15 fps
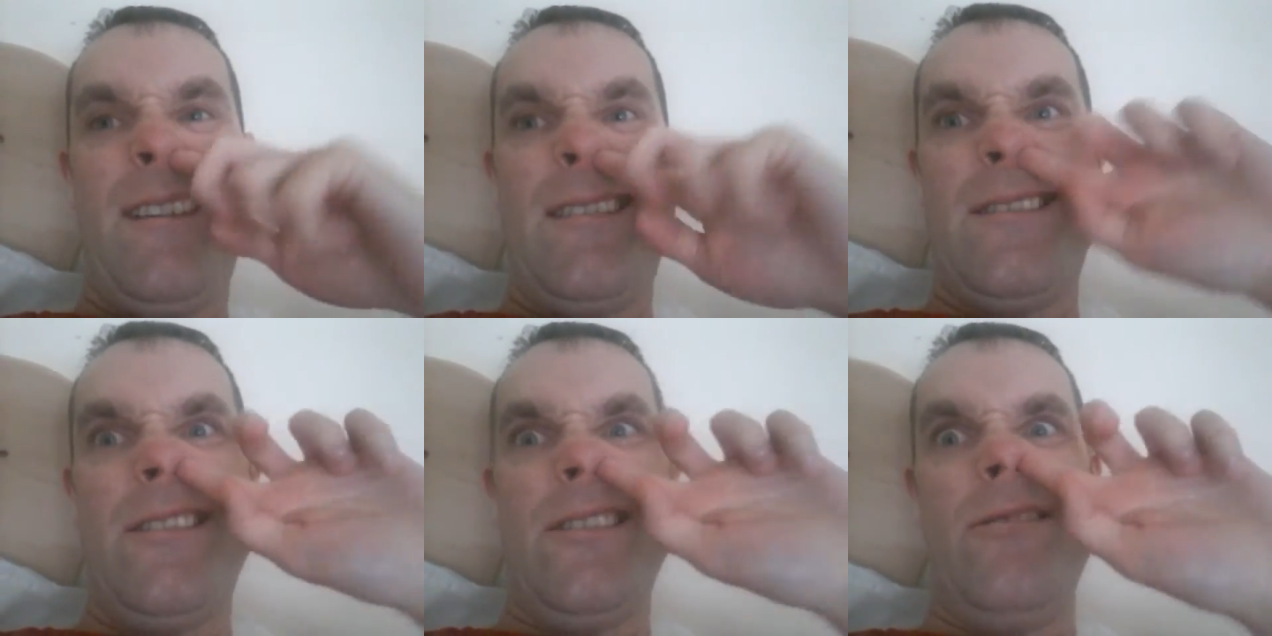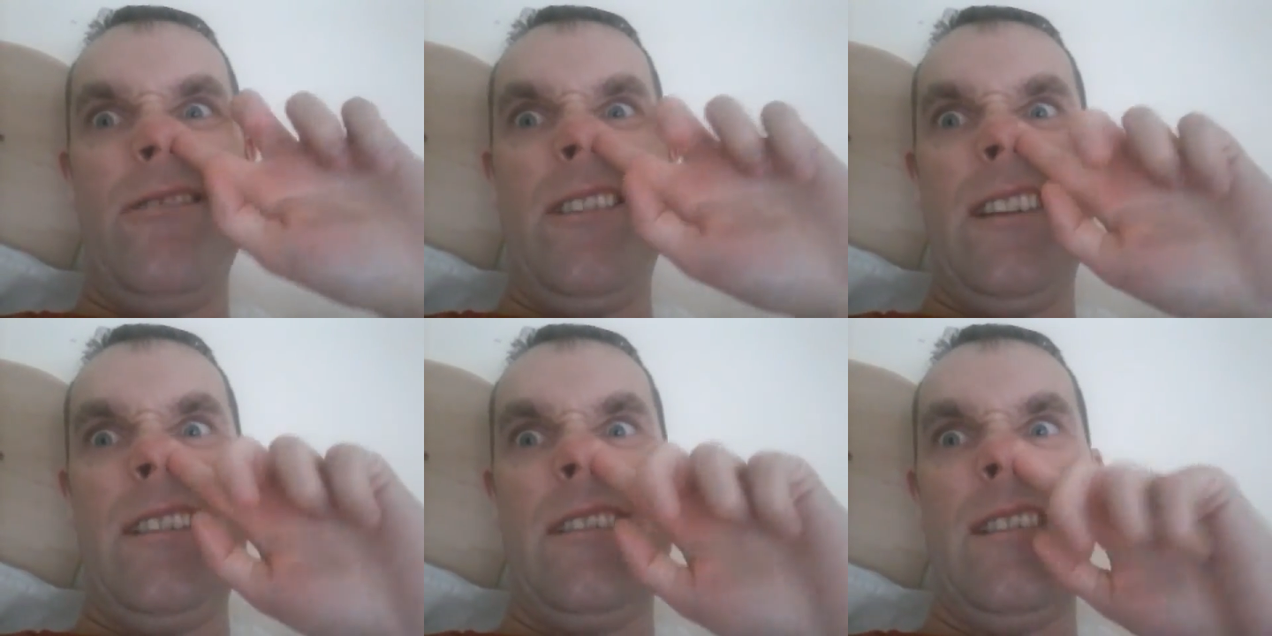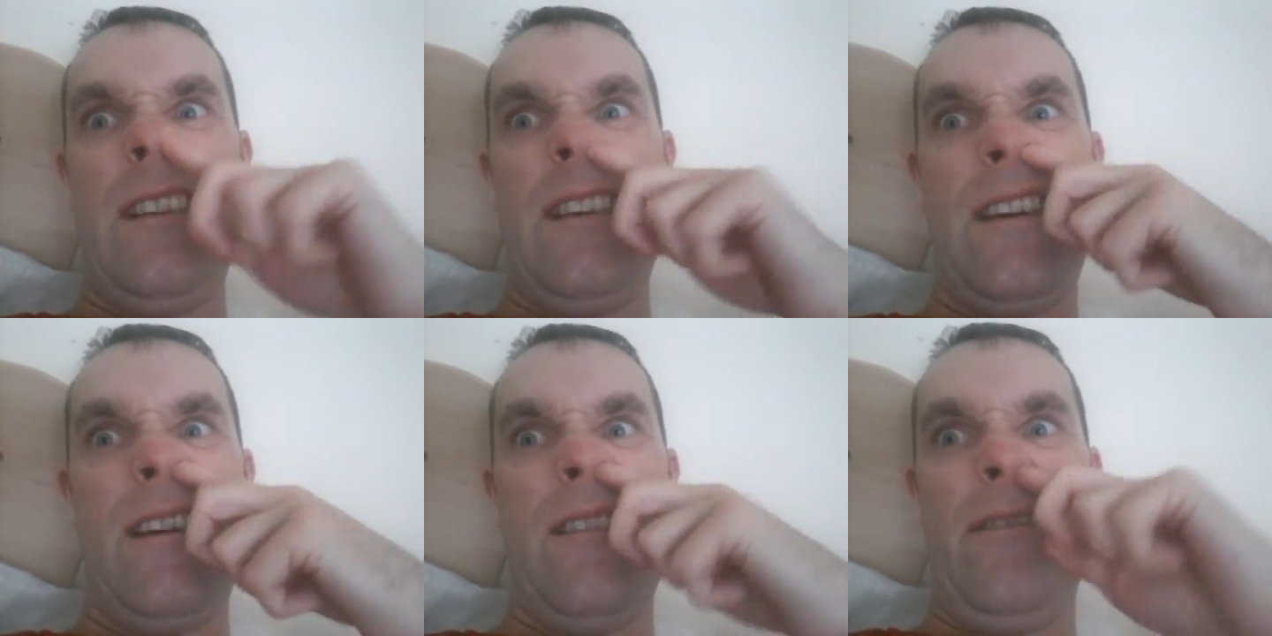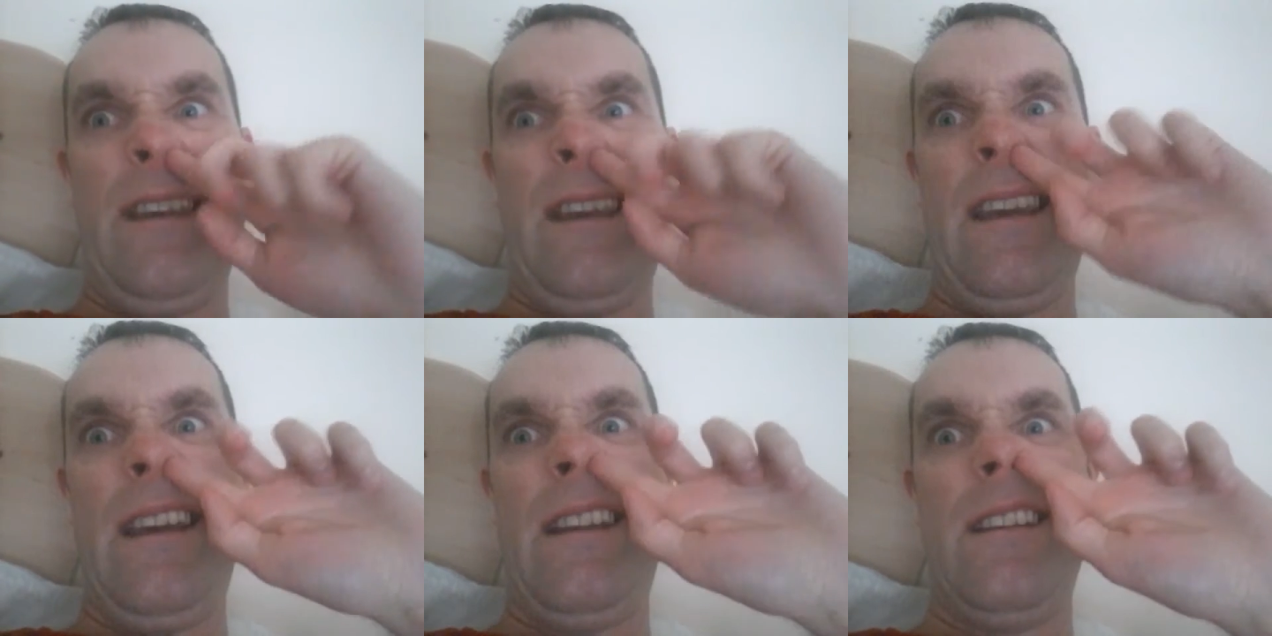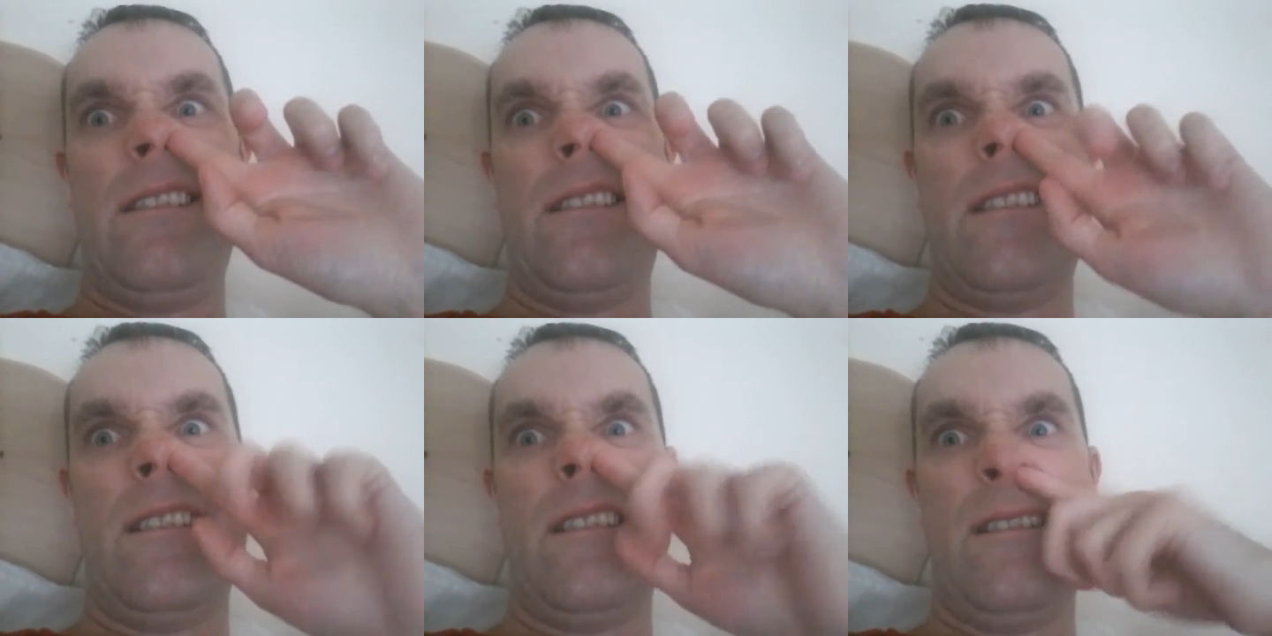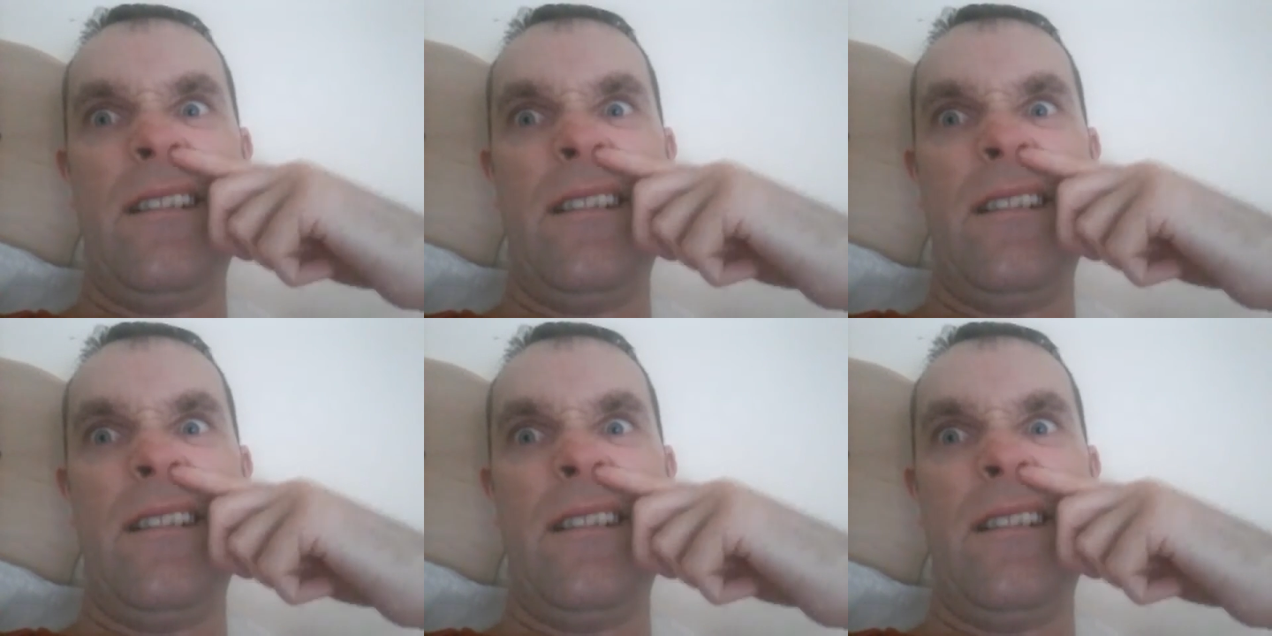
Serenity, if you get it,